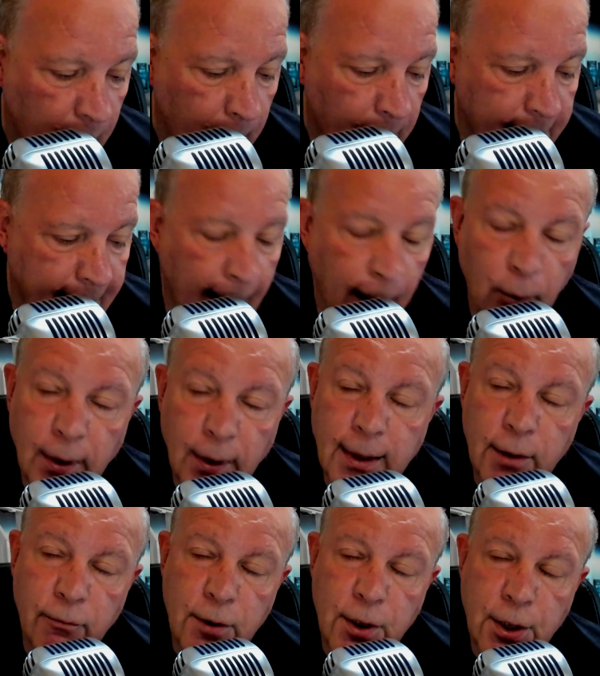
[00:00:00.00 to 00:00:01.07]
but that
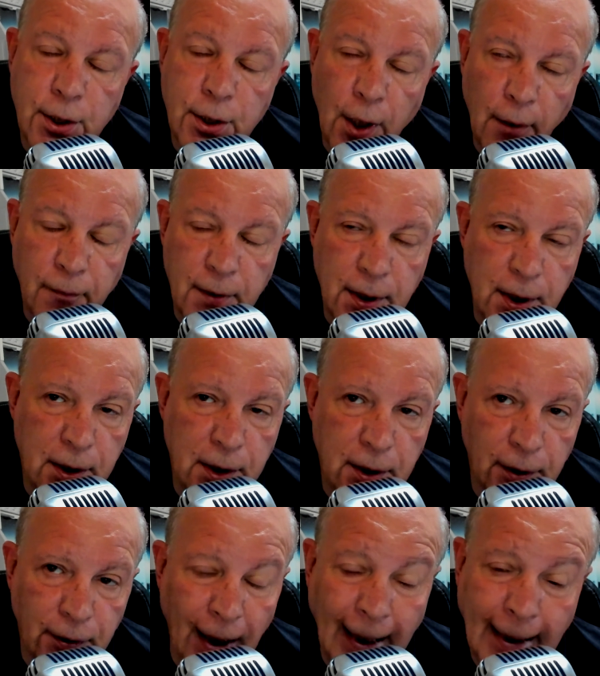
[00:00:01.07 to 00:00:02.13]
wouldn't surface
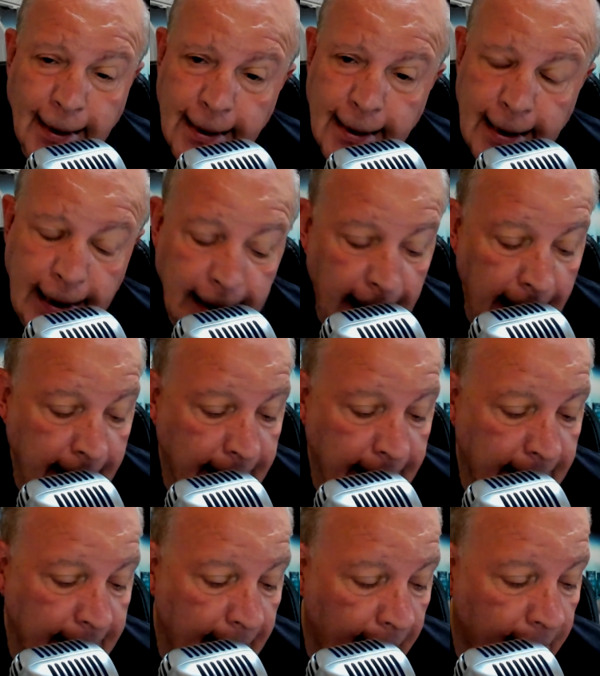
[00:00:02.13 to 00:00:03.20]
until
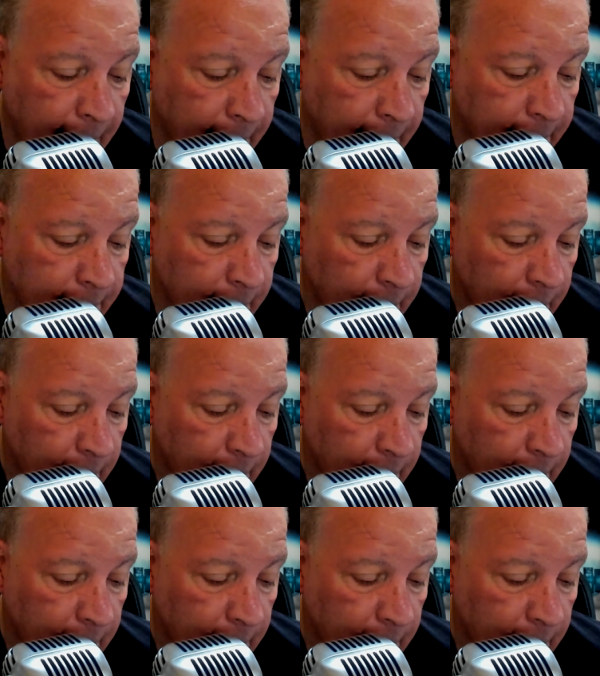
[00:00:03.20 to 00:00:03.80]
1989